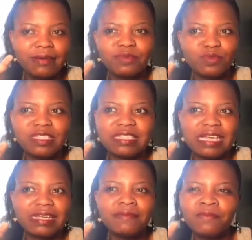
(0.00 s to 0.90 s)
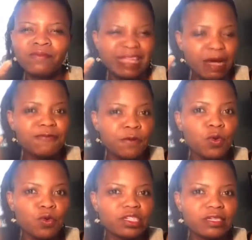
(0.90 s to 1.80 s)
say, a
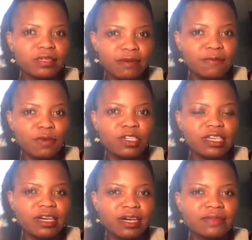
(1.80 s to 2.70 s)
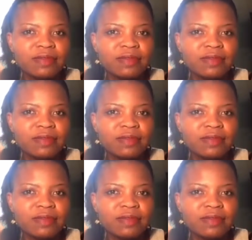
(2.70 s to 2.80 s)
Ford car.